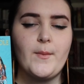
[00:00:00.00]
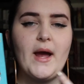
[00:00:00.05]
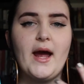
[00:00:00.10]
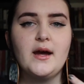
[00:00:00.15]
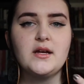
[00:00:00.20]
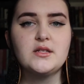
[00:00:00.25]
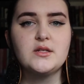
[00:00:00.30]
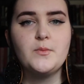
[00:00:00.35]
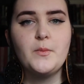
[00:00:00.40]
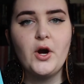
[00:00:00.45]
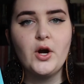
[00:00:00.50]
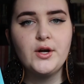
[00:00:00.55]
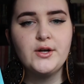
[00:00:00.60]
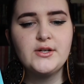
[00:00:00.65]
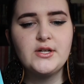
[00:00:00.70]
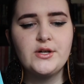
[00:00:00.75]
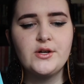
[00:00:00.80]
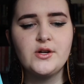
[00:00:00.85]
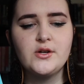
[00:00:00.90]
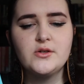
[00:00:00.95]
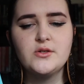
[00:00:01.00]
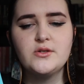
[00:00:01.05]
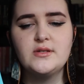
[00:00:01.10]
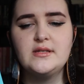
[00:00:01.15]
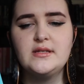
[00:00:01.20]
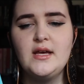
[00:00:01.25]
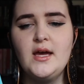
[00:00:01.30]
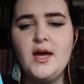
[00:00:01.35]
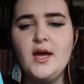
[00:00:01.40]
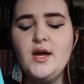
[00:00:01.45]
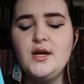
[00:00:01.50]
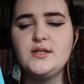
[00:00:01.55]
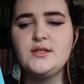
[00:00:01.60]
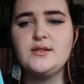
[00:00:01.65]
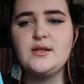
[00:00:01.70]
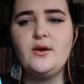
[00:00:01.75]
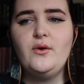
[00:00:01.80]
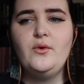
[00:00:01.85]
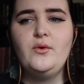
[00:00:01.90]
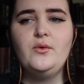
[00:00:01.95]
past partners.
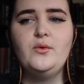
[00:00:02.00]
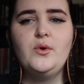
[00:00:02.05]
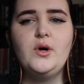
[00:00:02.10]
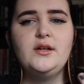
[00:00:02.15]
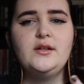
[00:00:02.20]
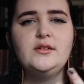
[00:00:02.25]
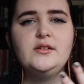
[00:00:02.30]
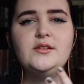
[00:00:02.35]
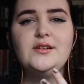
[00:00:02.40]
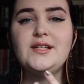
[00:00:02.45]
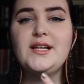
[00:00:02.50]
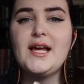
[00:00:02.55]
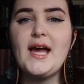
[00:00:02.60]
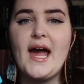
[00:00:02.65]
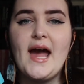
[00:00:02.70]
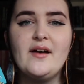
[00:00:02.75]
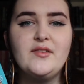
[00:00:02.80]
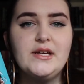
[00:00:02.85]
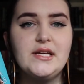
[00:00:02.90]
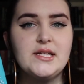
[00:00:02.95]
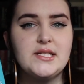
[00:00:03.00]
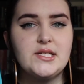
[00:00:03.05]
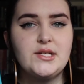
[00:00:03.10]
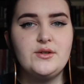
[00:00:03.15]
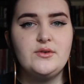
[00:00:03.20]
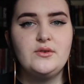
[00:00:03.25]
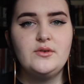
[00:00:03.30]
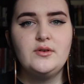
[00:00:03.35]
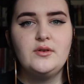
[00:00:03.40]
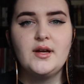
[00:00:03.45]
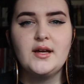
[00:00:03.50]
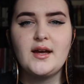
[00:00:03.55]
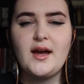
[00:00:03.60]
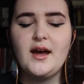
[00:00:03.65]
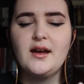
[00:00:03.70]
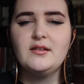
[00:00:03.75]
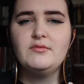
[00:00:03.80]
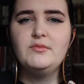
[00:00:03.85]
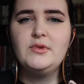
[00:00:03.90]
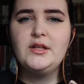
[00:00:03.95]
So having to
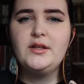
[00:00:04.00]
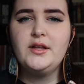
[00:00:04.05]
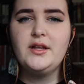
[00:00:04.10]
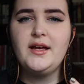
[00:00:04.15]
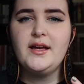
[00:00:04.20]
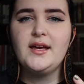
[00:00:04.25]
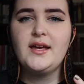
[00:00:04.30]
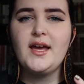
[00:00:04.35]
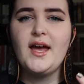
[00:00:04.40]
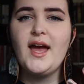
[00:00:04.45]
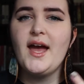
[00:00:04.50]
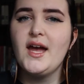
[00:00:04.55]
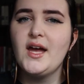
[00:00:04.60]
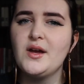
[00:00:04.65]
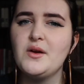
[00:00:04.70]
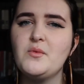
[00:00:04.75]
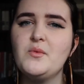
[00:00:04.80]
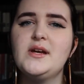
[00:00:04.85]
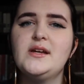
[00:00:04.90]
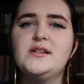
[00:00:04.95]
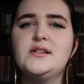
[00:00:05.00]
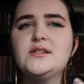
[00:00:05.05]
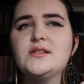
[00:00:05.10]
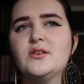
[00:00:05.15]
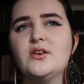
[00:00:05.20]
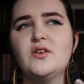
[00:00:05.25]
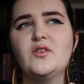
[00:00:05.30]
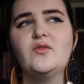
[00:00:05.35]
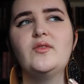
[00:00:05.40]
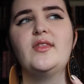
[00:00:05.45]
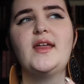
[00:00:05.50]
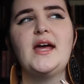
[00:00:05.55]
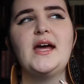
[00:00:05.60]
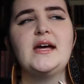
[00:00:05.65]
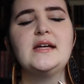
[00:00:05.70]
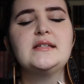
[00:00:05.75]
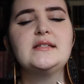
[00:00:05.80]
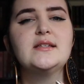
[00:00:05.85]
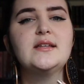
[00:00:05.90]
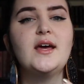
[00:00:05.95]
kind of be like, hey, we deserve
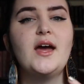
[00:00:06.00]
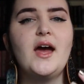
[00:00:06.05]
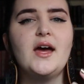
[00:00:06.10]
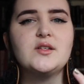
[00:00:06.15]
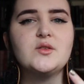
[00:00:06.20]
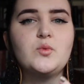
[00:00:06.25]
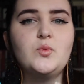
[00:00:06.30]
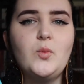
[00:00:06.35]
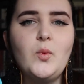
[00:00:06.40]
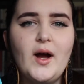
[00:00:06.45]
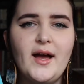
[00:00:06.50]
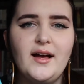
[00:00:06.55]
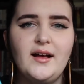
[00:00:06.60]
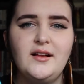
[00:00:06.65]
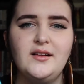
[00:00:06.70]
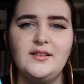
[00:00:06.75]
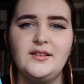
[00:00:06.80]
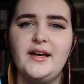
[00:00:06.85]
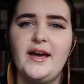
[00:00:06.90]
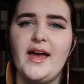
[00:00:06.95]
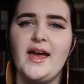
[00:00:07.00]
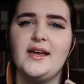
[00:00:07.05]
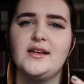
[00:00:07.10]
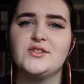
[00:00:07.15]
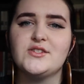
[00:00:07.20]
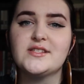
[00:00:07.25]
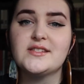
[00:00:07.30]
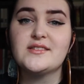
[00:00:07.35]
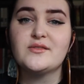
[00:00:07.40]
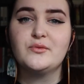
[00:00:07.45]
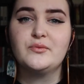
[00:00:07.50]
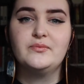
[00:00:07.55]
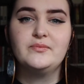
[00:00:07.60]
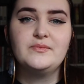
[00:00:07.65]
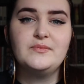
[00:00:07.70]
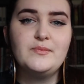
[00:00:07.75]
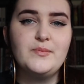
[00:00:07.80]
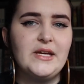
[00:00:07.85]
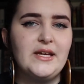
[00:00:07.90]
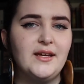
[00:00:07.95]
that as well, and just
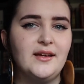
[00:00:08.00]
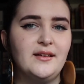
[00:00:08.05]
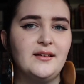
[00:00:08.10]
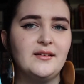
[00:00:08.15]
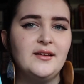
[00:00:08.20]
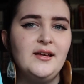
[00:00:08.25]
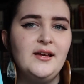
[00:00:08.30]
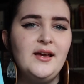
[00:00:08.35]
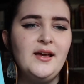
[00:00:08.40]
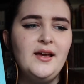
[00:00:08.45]
being